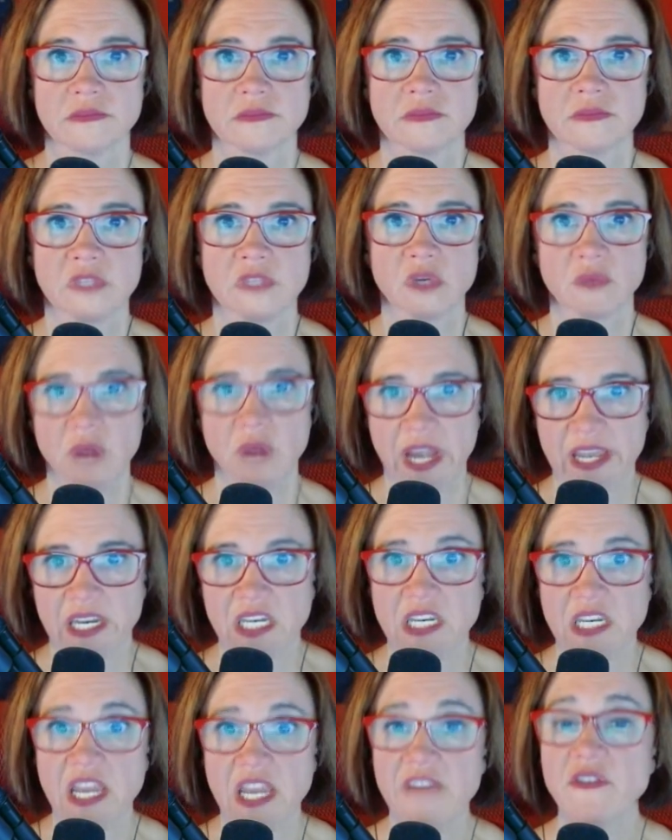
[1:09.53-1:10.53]
Right.
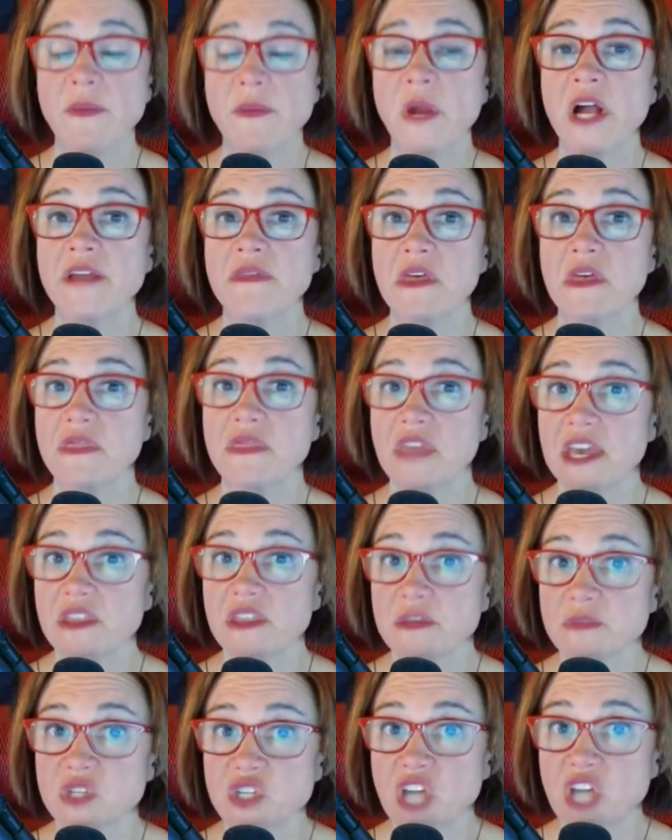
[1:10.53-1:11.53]
Never mind that they
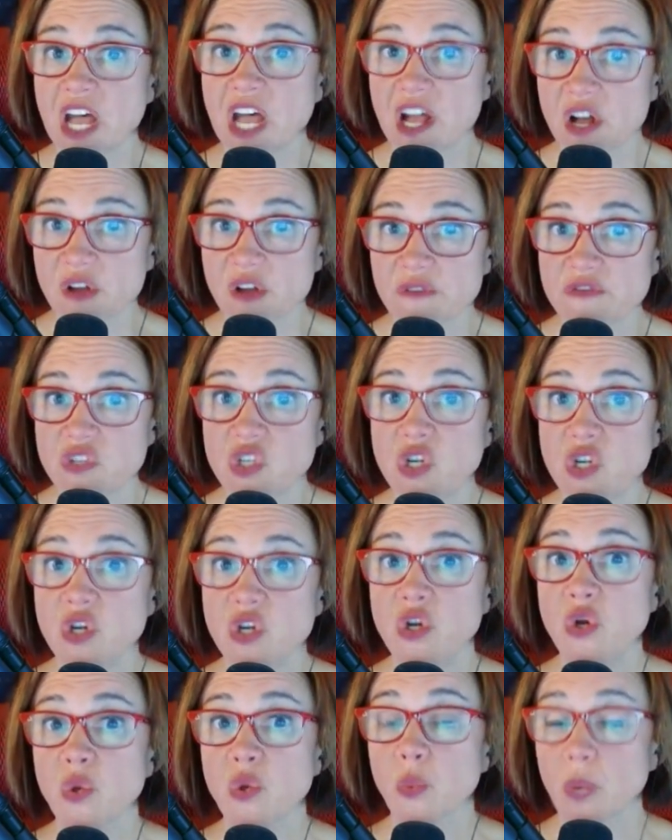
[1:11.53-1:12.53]
themselves
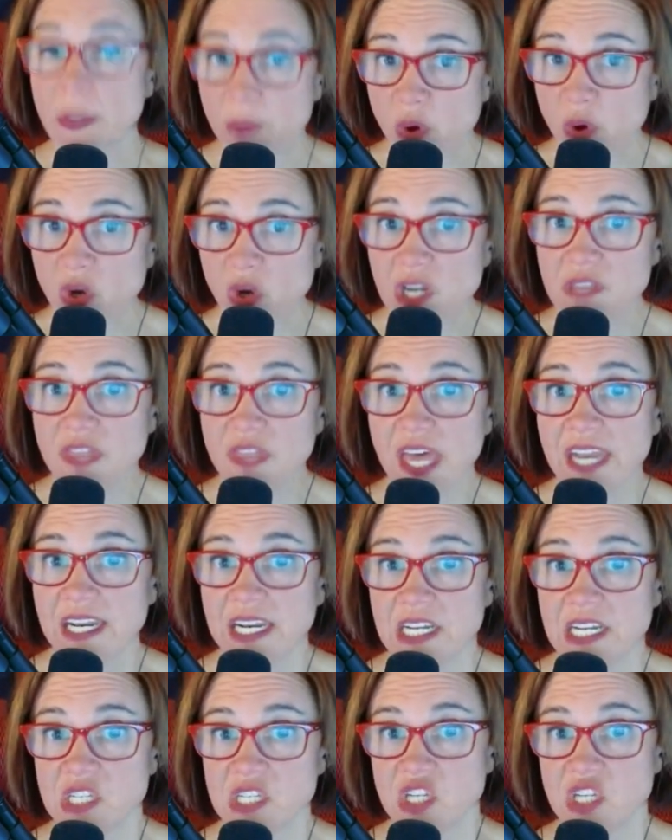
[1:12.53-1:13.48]
reported that it exists.